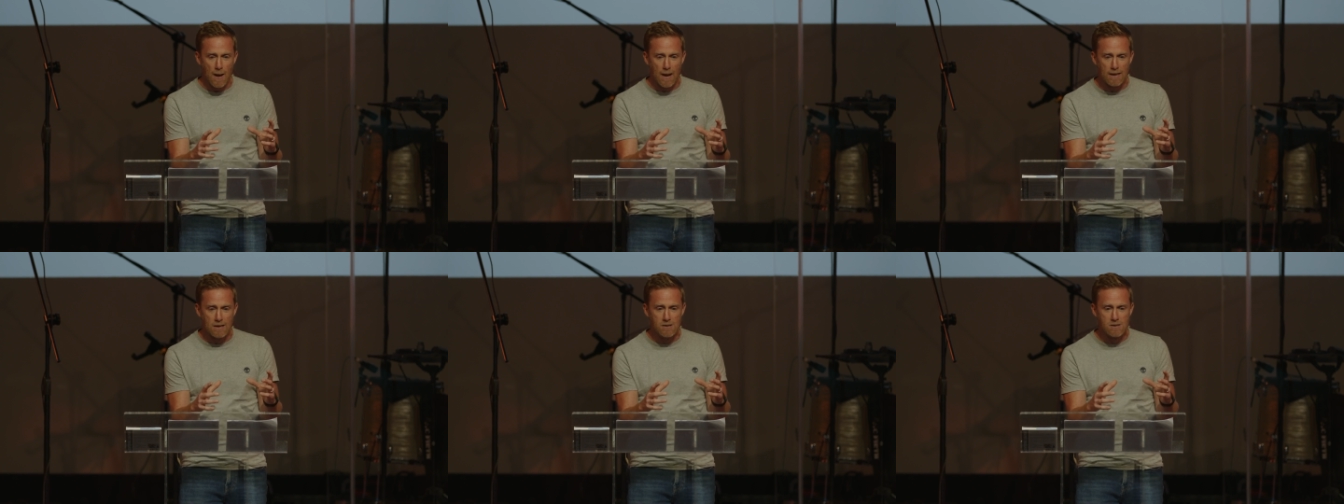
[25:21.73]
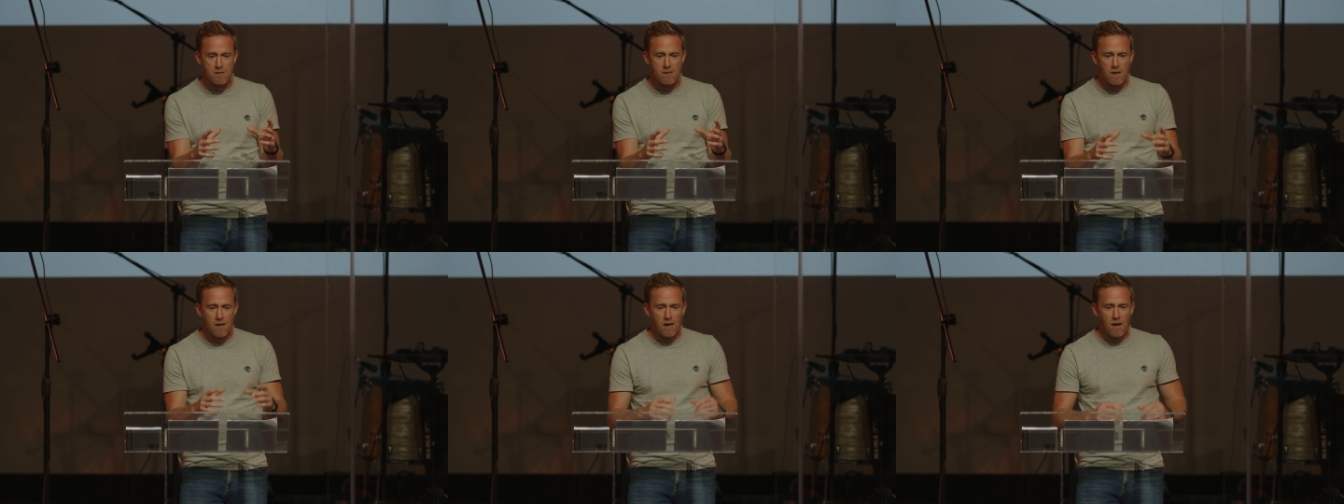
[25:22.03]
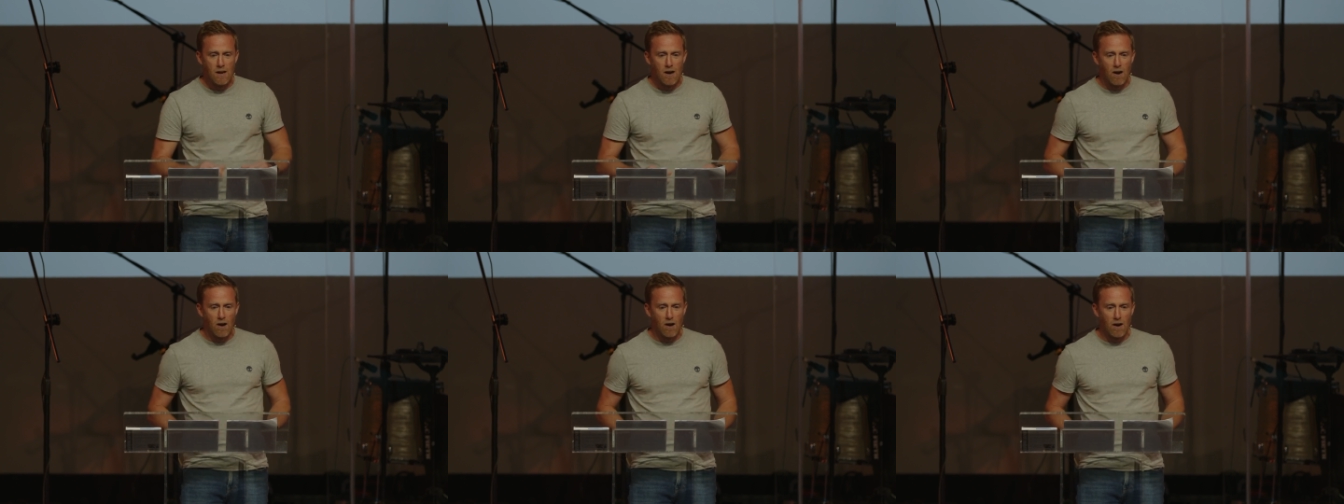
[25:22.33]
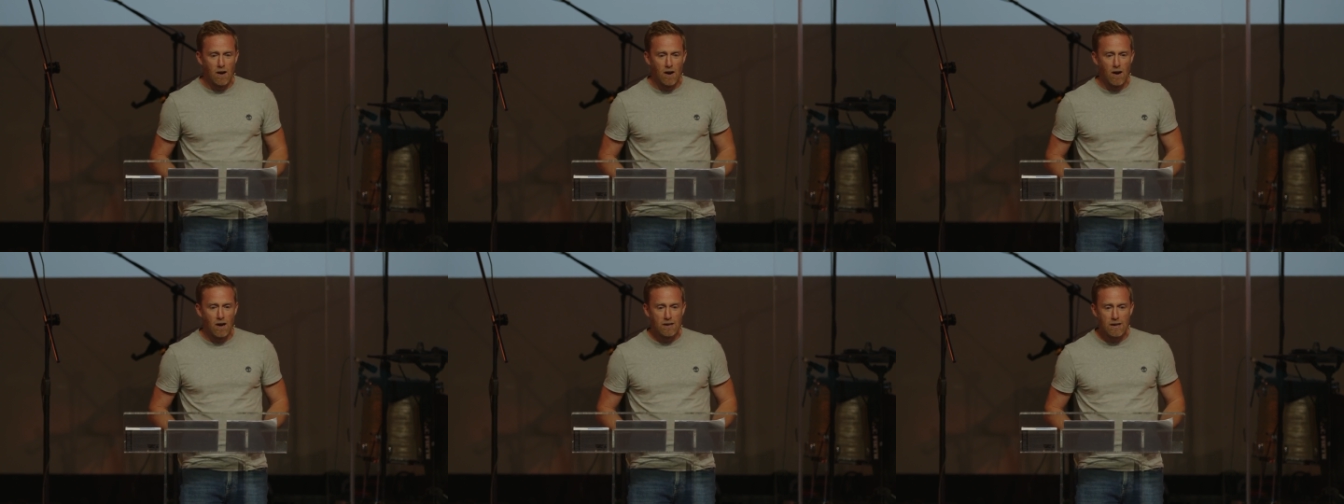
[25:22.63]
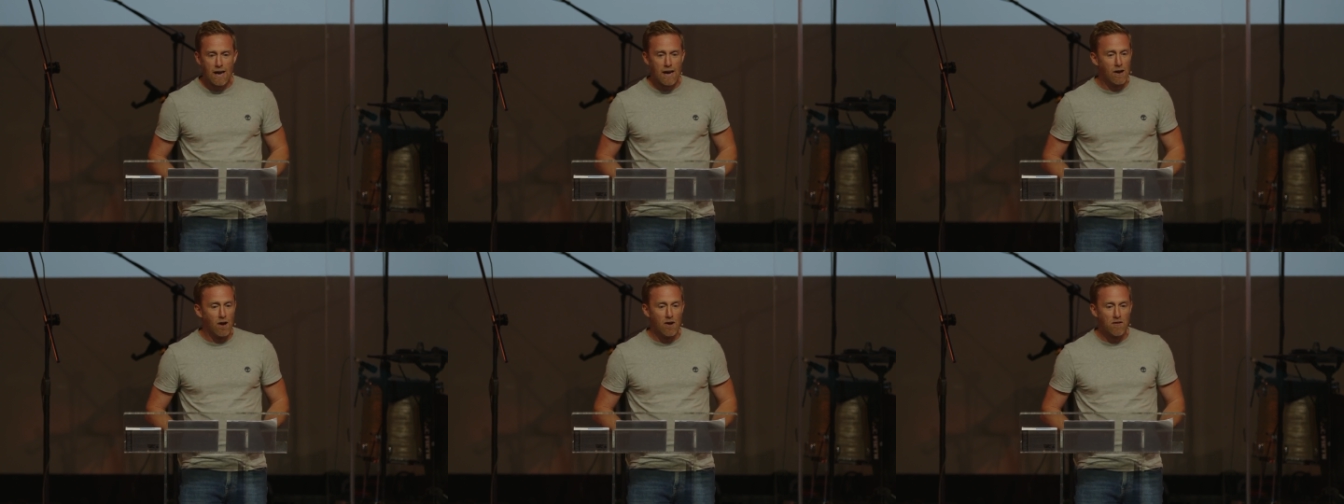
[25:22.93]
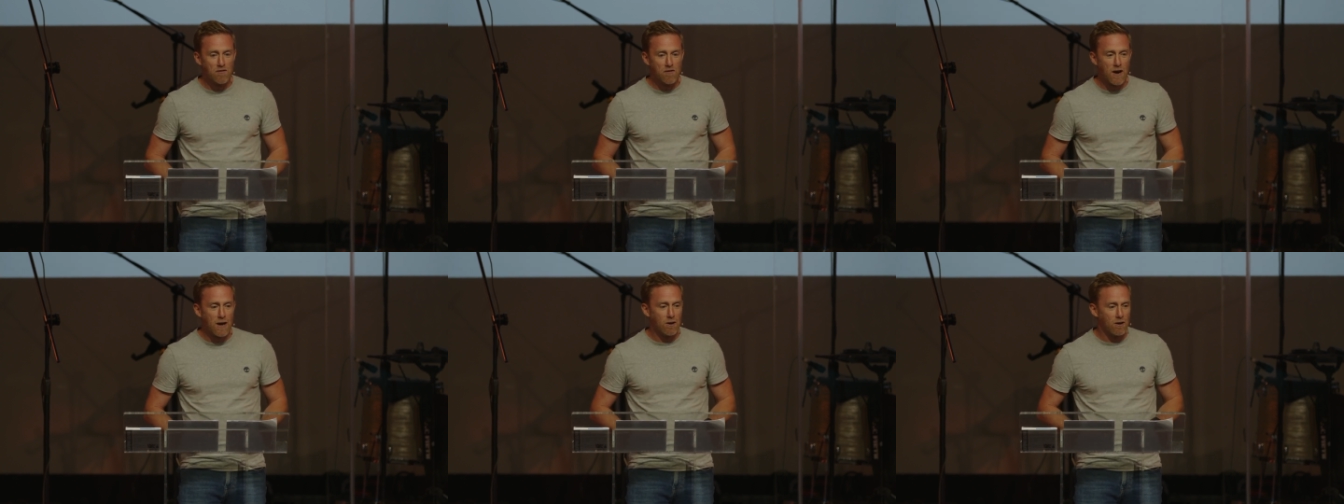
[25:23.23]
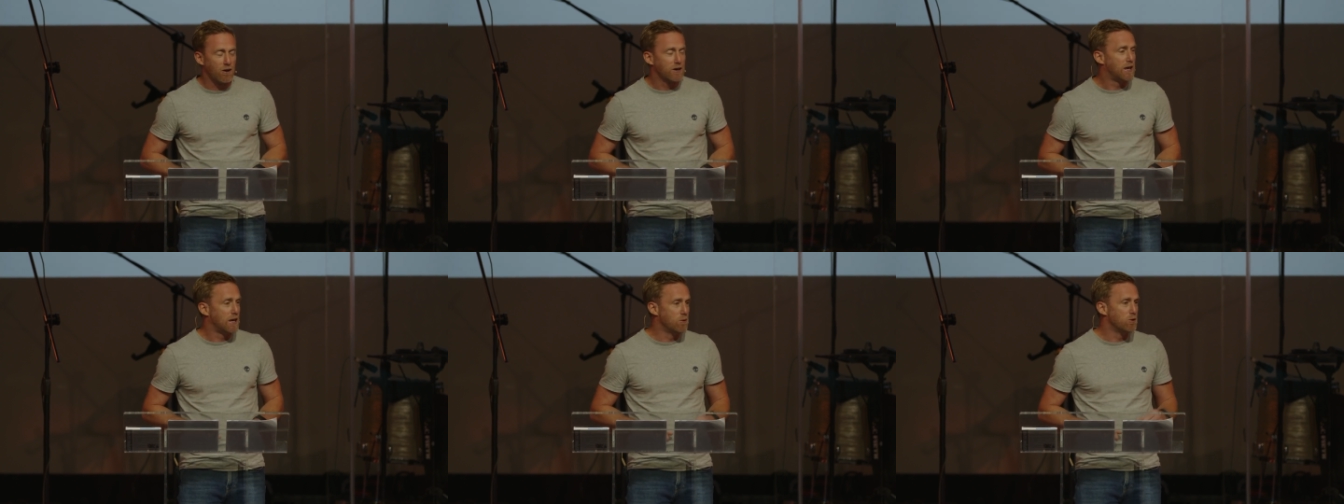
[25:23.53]
And I, again, I
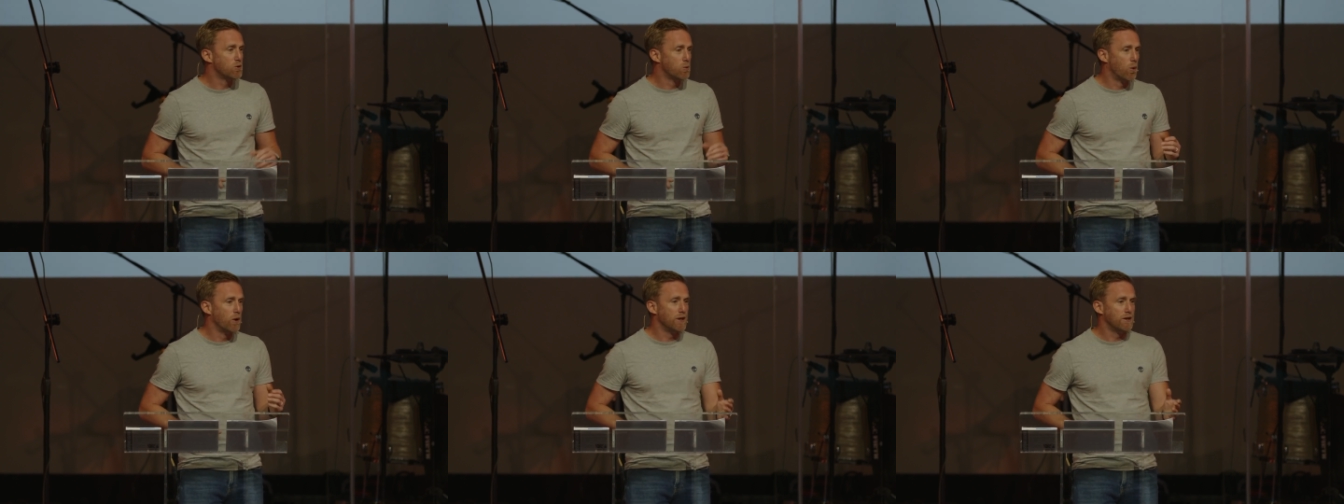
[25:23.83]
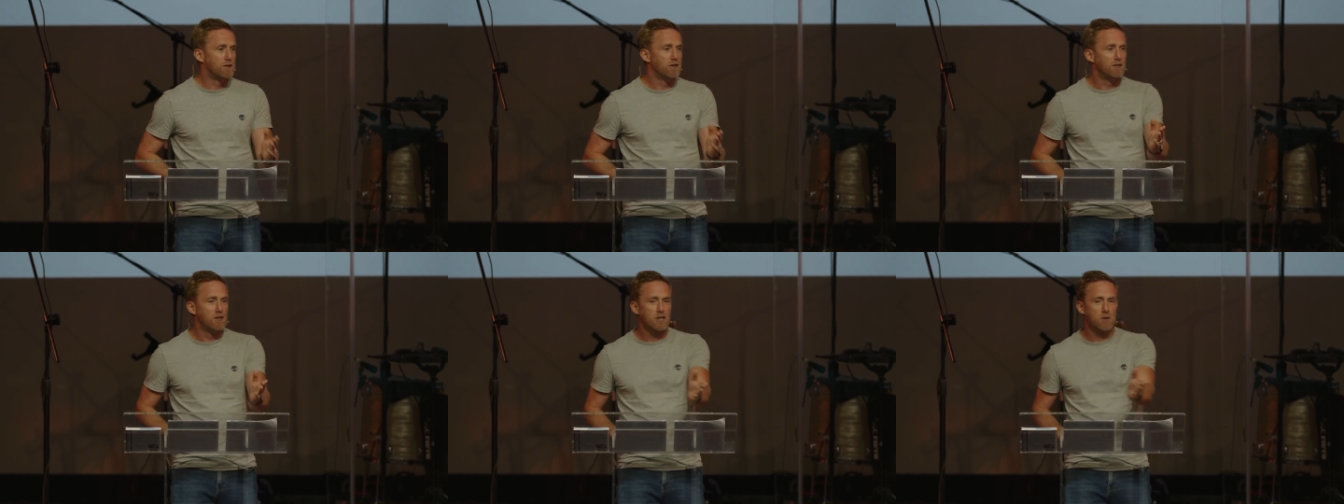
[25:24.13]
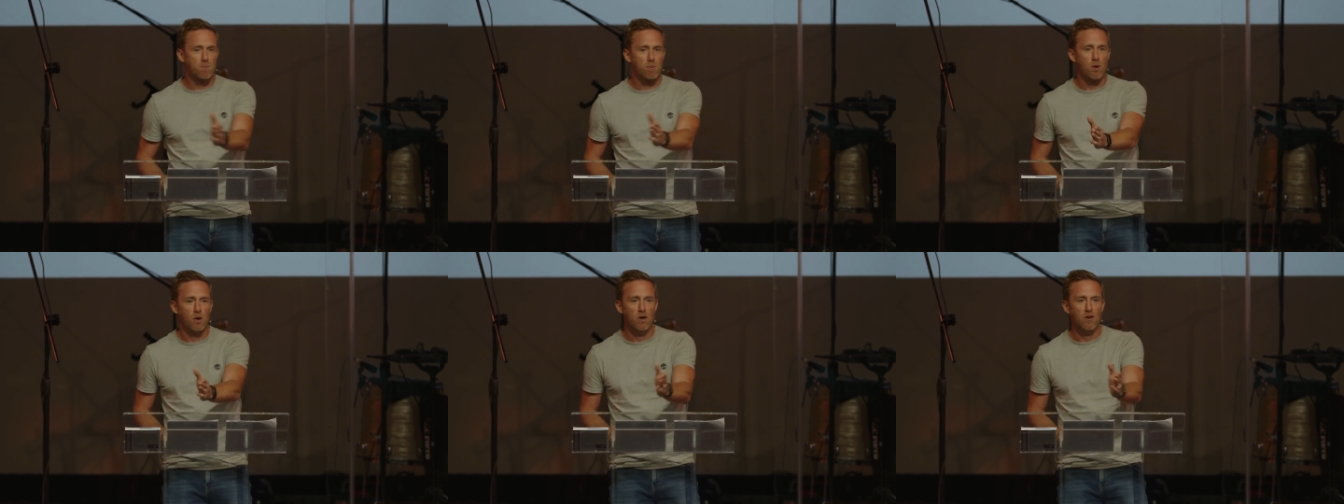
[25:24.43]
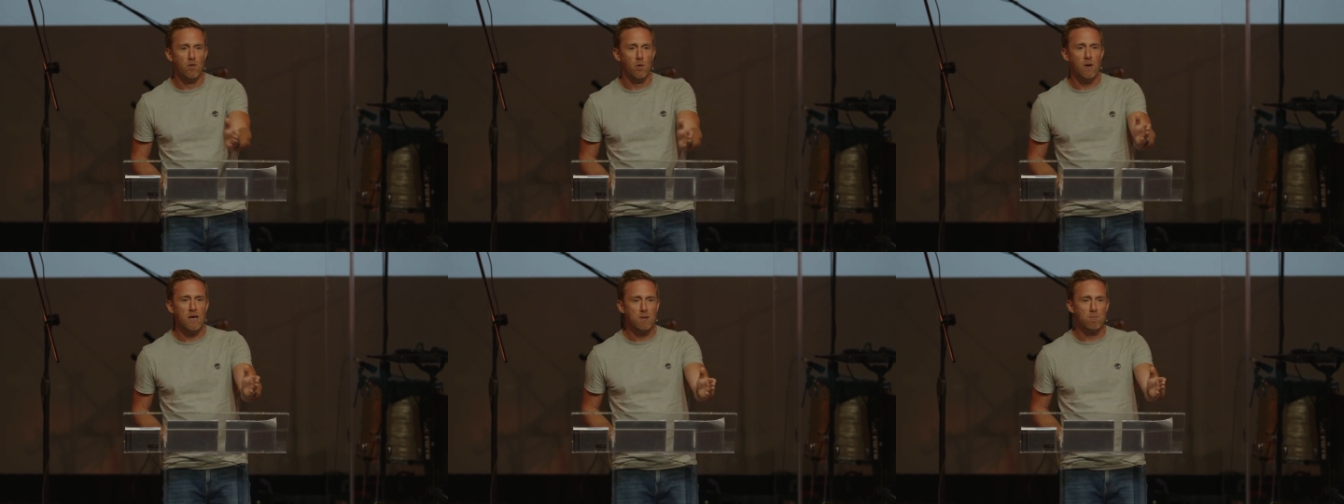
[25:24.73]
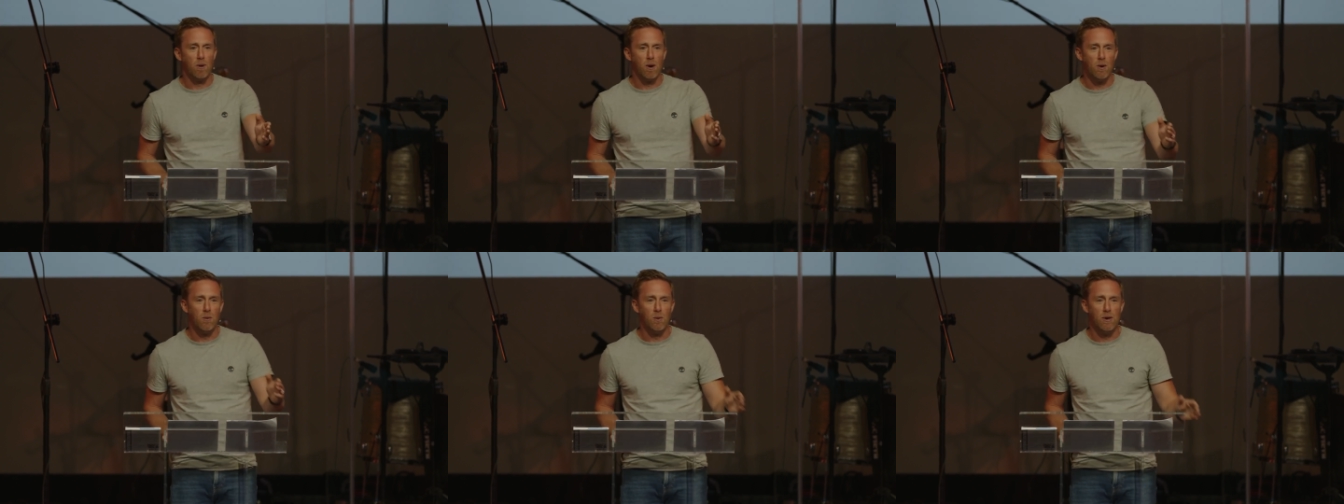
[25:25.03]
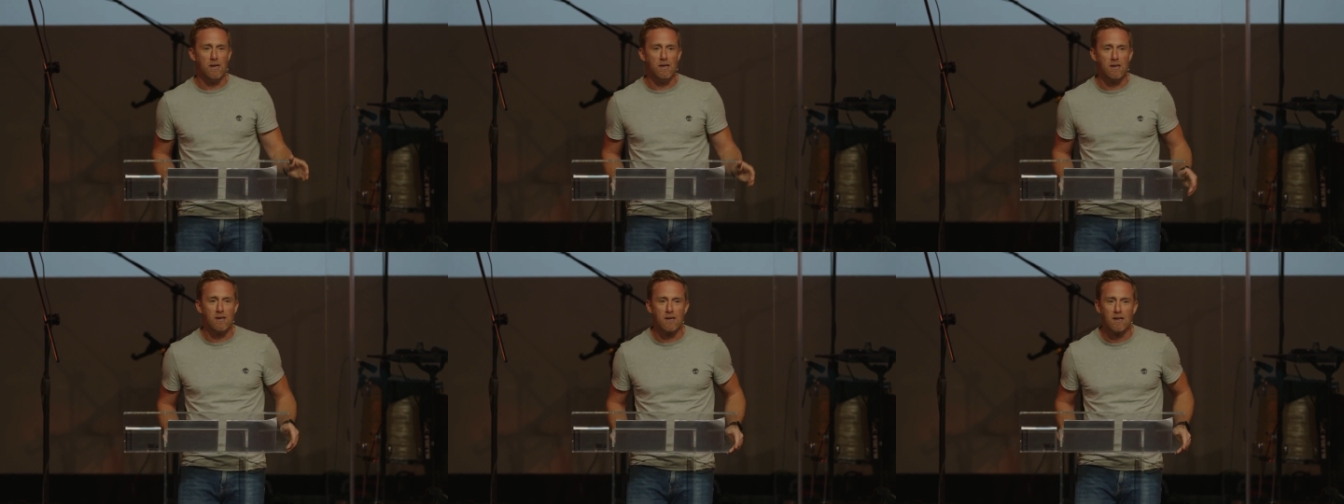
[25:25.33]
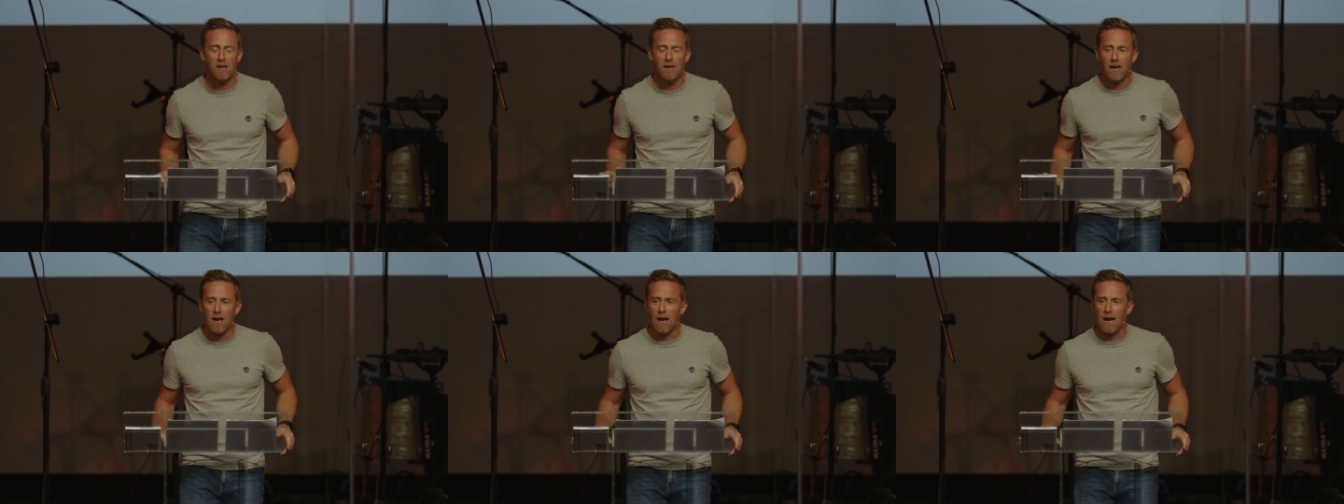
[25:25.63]
found like he was wanting to disprove week by week.